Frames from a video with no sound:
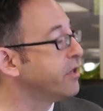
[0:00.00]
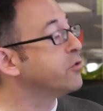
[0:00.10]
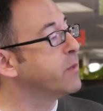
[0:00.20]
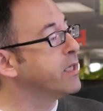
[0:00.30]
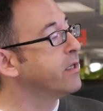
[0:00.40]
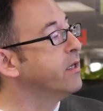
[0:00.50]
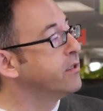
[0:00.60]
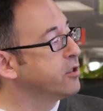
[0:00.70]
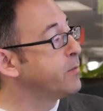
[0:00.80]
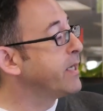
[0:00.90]
that is that being sense.
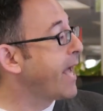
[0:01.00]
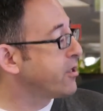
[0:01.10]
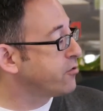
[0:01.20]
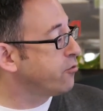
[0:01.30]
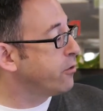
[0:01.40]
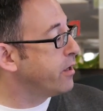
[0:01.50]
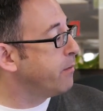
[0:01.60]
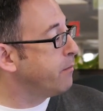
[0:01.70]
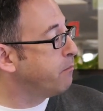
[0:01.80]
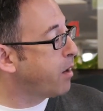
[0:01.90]
That's being asked for
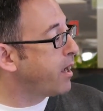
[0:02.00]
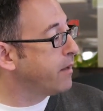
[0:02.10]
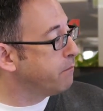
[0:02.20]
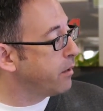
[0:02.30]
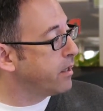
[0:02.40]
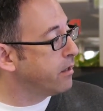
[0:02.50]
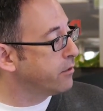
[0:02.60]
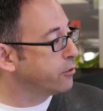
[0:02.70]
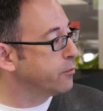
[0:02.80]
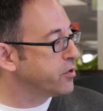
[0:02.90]
them by by
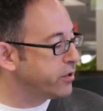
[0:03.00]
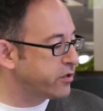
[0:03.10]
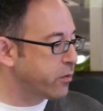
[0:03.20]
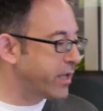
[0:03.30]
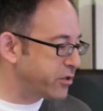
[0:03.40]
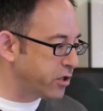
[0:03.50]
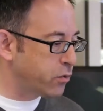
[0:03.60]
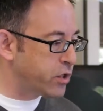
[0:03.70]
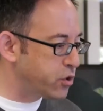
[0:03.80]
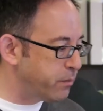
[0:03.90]
other groups. And you can say, well, that's not
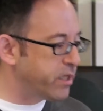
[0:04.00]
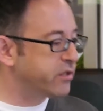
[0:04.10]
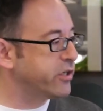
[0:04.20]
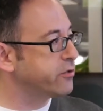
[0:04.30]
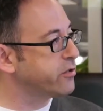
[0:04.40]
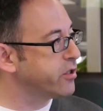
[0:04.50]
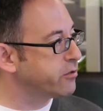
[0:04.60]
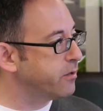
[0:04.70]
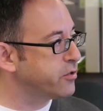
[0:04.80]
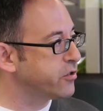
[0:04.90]
the way it should be, et cetera, et
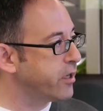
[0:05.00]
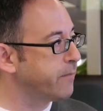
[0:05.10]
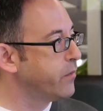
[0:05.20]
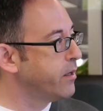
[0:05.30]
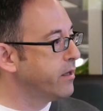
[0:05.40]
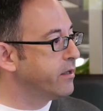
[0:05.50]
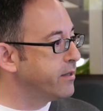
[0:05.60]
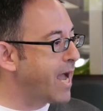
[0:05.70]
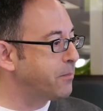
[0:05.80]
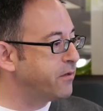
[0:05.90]
cetera. I'm just saying.
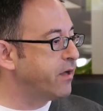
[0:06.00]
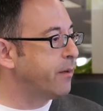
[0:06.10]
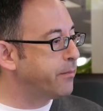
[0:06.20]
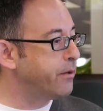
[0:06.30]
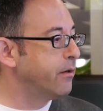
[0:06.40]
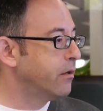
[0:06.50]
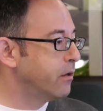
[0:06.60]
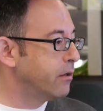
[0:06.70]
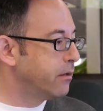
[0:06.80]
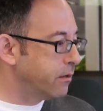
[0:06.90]
The app developer
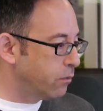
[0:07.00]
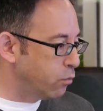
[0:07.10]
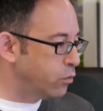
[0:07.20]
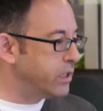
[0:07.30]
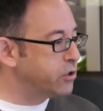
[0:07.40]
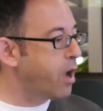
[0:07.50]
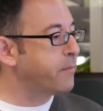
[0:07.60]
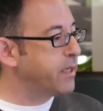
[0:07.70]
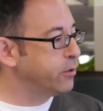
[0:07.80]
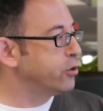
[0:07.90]
will not
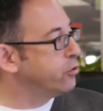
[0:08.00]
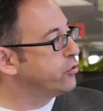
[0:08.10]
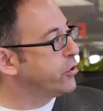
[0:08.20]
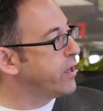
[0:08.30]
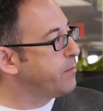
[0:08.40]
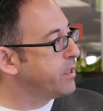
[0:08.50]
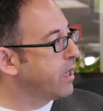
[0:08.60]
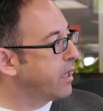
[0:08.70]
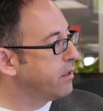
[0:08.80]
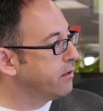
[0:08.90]
be able to use your A P
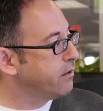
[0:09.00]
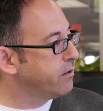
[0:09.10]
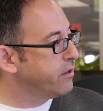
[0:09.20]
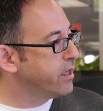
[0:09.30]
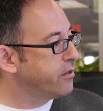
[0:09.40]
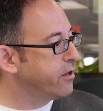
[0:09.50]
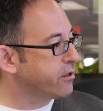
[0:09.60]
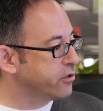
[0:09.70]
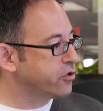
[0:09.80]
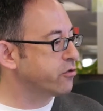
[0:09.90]
I. Sure. They,
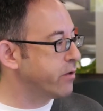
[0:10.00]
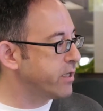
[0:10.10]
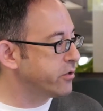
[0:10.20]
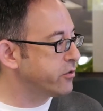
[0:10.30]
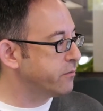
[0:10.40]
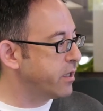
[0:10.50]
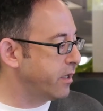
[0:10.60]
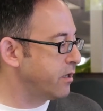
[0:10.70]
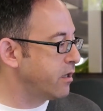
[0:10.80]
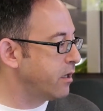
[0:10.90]
their constraints,
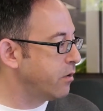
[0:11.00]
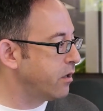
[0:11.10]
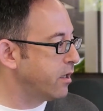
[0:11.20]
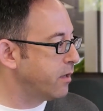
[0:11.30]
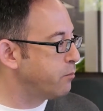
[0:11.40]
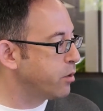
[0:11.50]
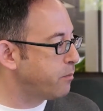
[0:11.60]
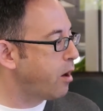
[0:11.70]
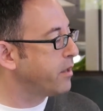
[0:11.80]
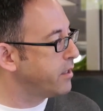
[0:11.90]
uh, you know, uh, put
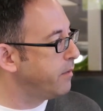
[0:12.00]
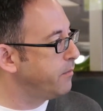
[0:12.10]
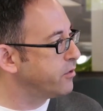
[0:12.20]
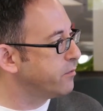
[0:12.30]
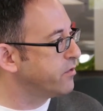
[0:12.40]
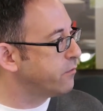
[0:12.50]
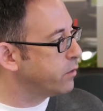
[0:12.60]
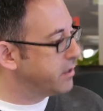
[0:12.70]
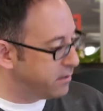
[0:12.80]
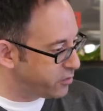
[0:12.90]
upon them in terms of
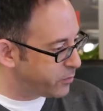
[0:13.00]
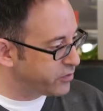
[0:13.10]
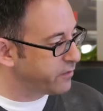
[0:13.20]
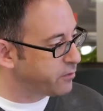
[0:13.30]
what the experience they